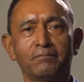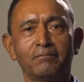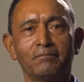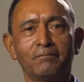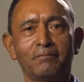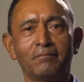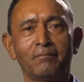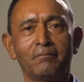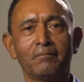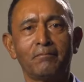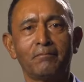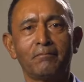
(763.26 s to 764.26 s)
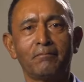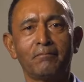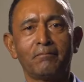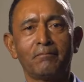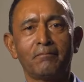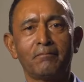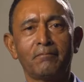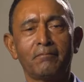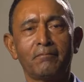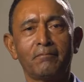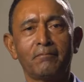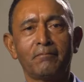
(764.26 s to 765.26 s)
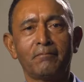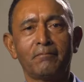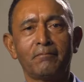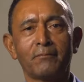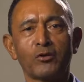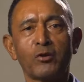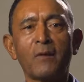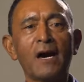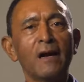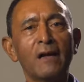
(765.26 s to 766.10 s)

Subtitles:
Nobody speaks.